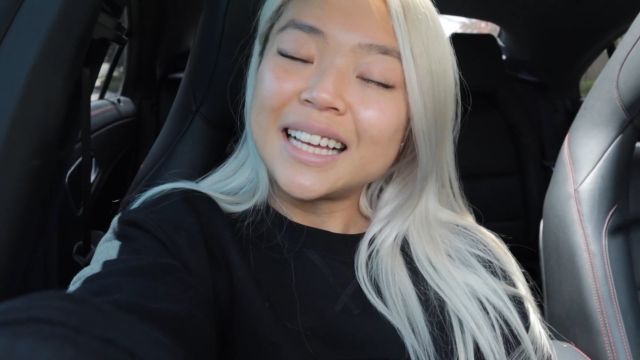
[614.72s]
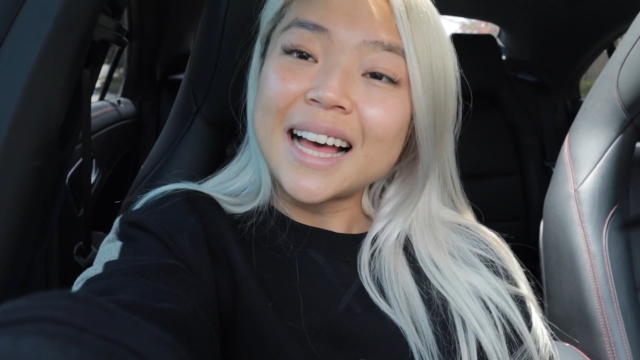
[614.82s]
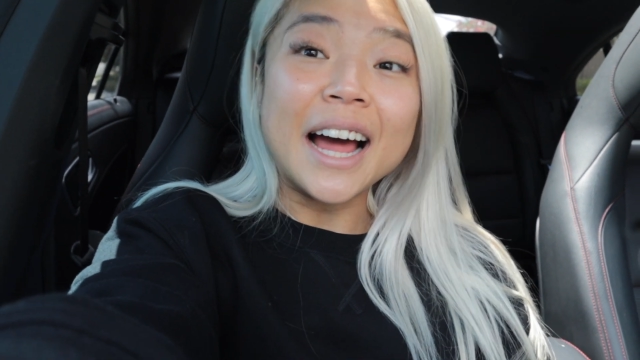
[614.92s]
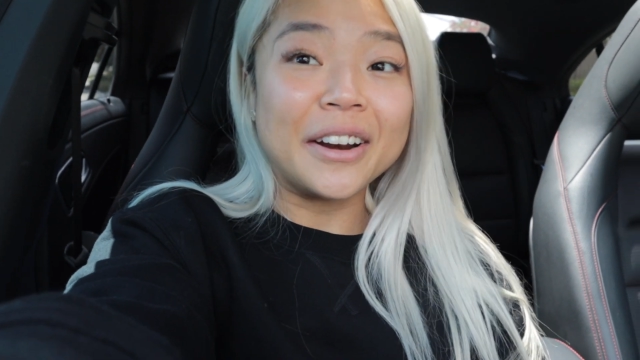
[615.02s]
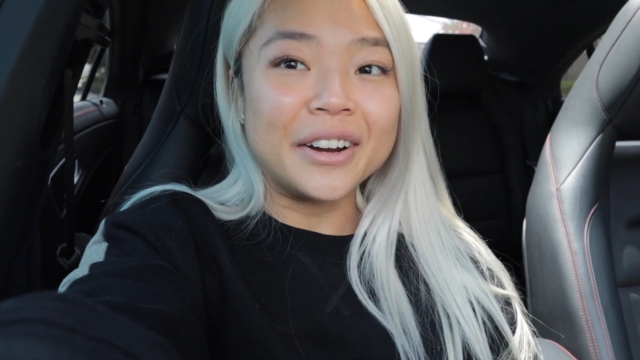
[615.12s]

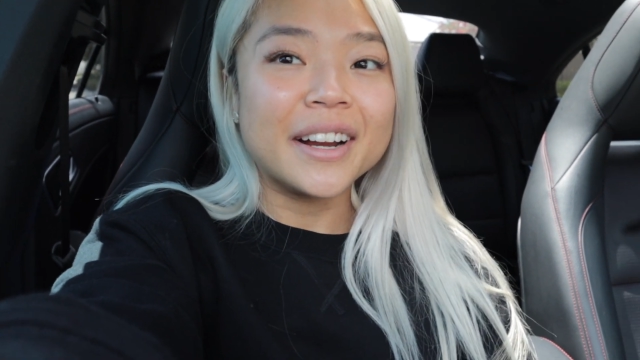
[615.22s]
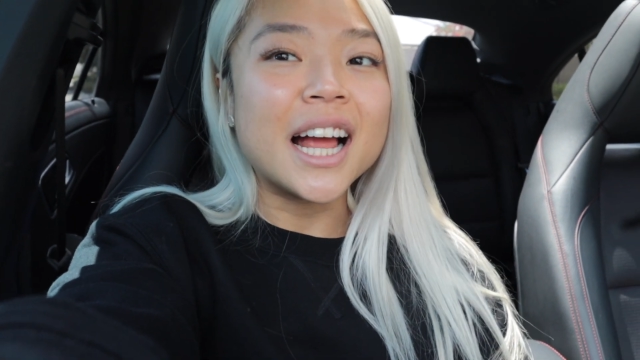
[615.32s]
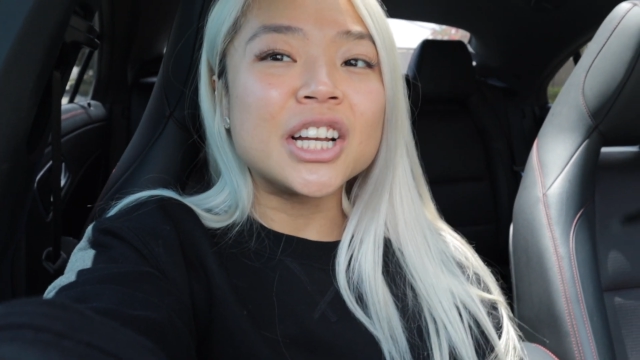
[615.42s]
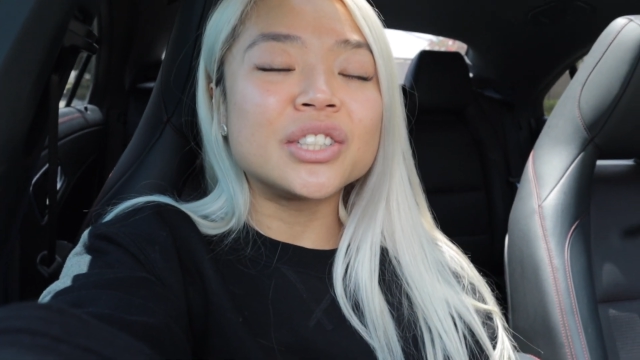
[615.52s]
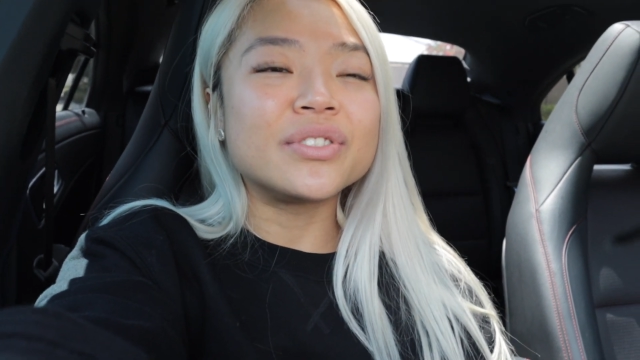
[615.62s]
I don't know,
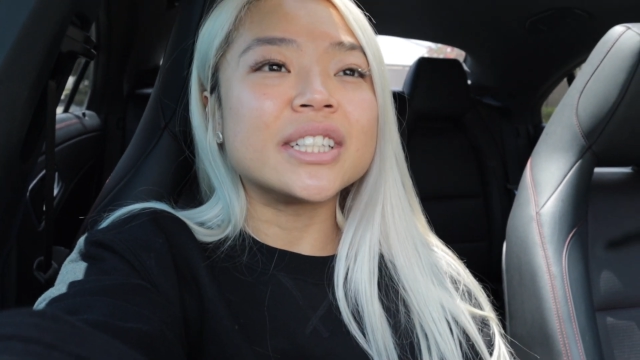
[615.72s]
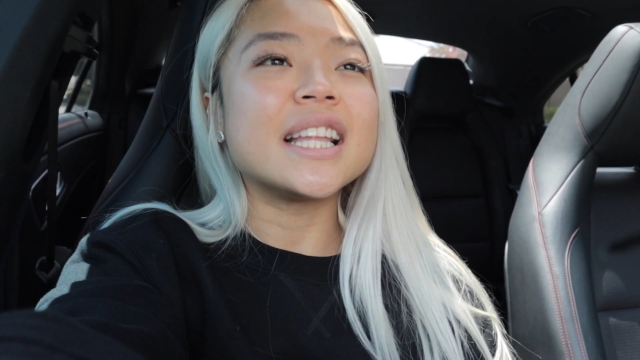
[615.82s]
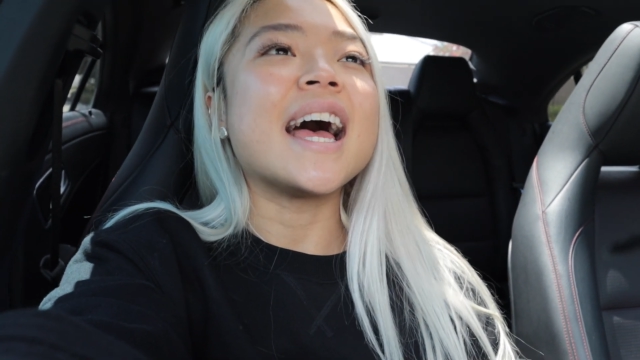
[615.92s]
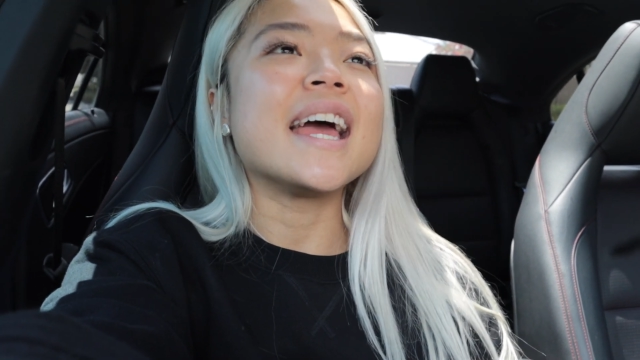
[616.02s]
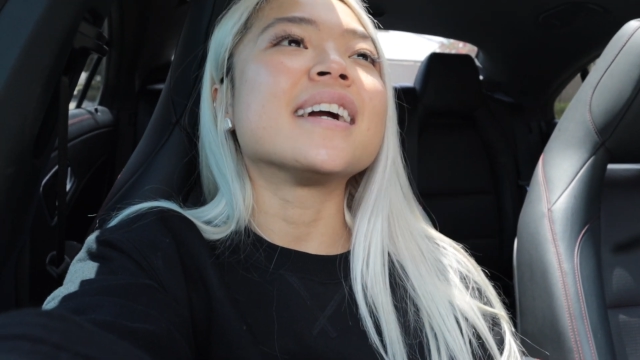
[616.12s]
I just feel
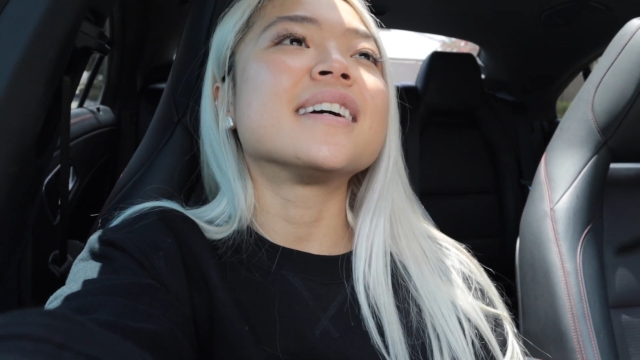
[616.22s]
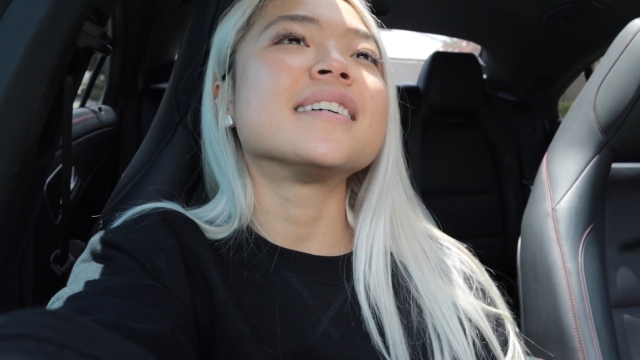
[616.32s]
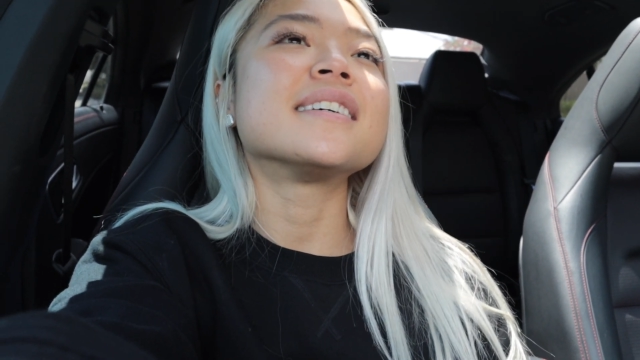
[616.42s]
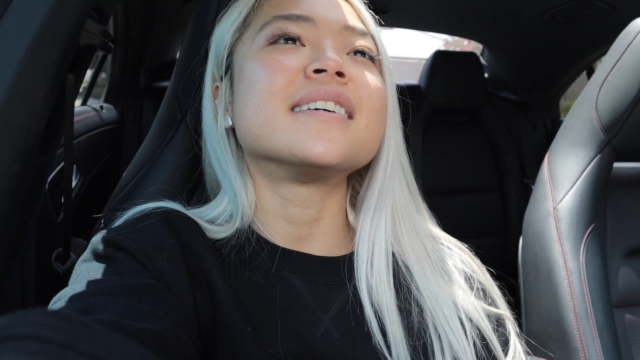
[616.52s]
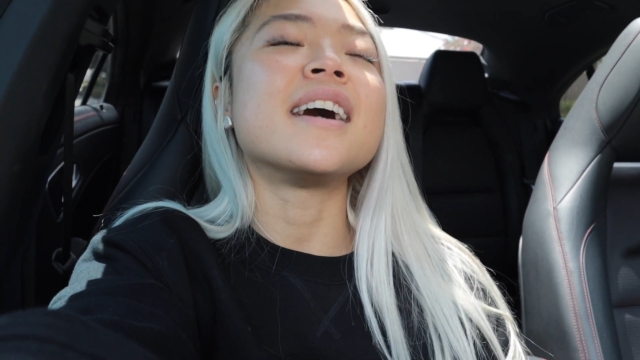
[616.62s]
like
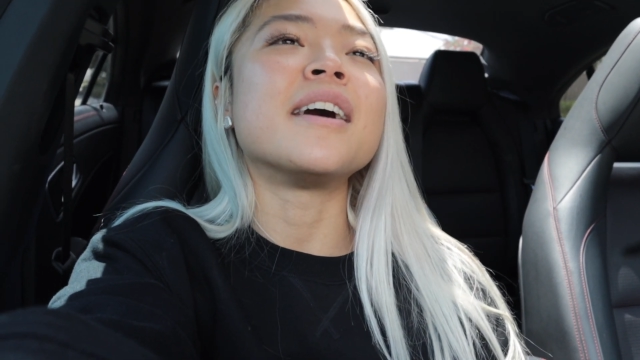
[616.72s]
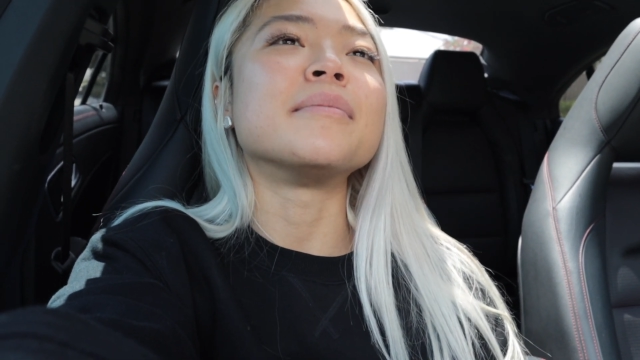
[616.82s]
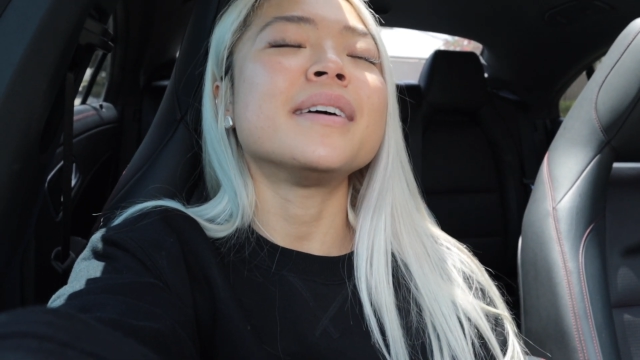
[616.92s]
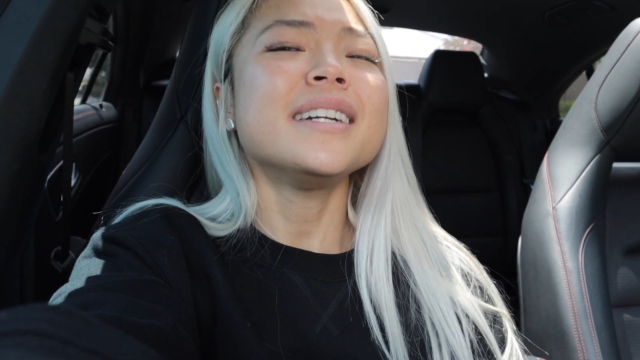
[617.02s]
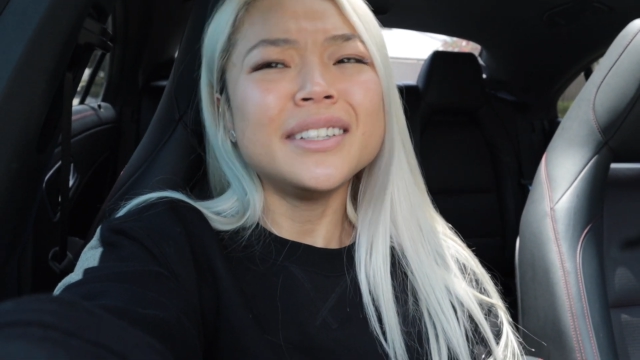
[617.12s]
I
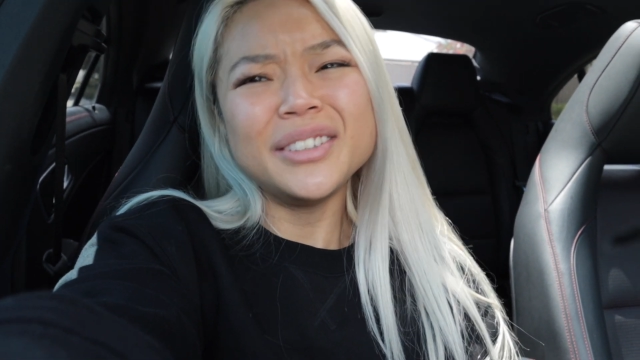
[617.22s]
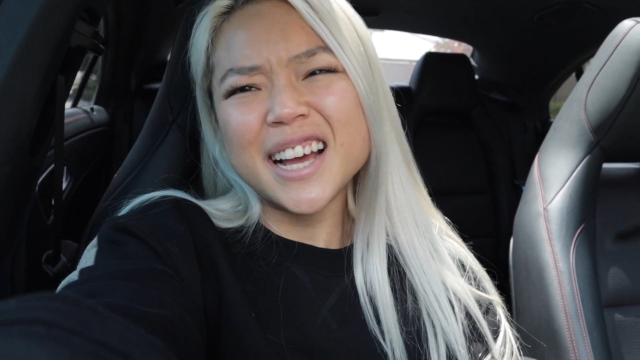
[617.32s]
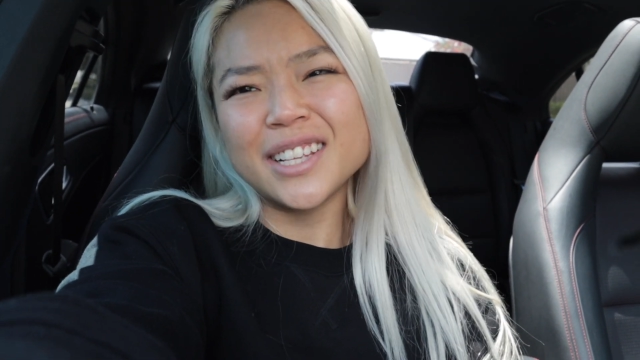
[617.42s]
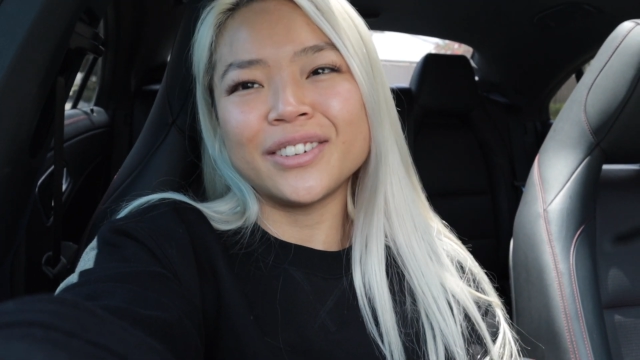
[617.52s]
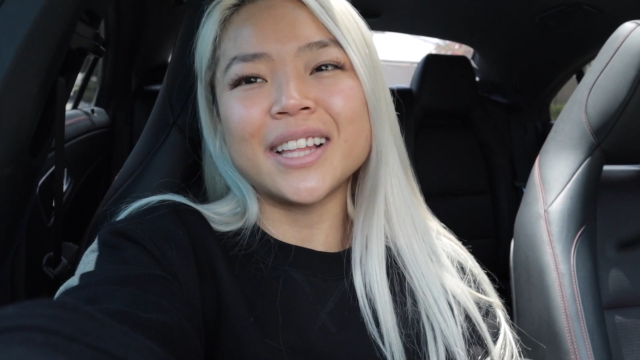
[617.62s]
don't know if you
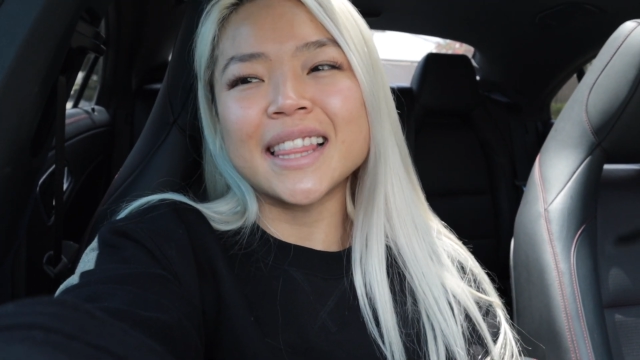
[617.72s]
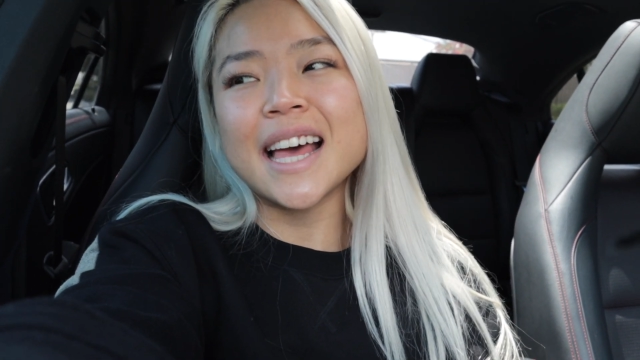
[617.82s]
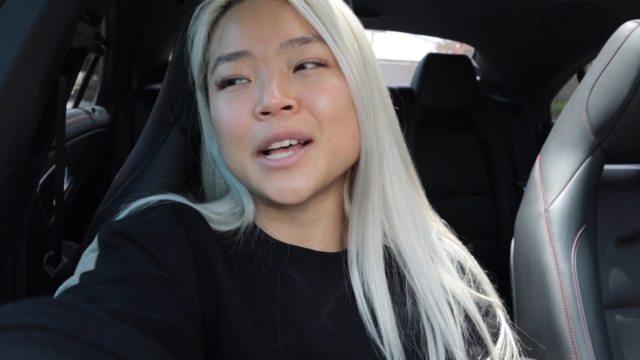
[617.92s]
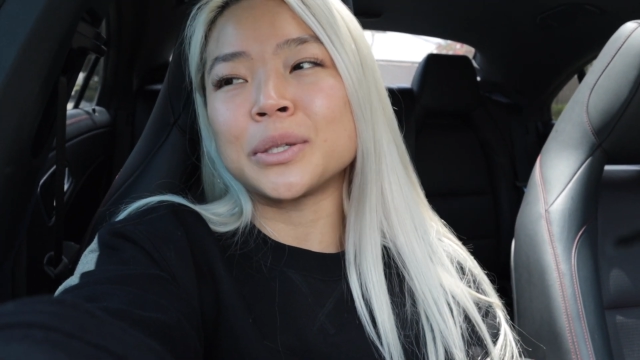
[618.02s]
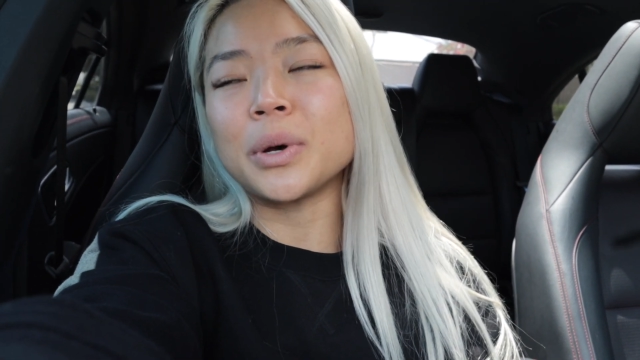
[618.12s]
guys feel like
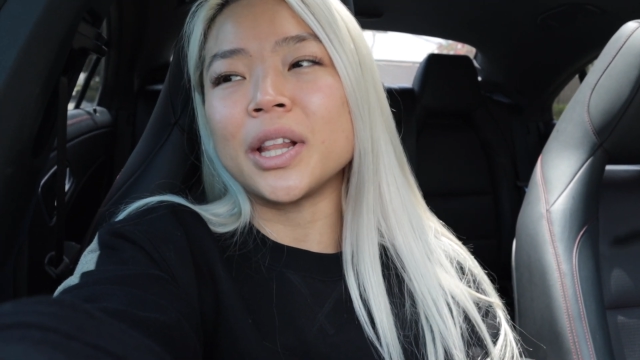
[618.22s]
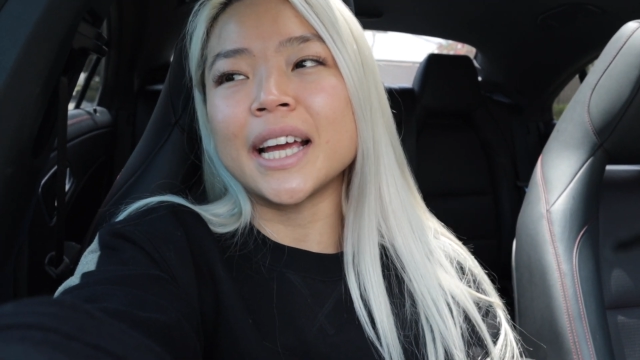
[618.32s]
that as well.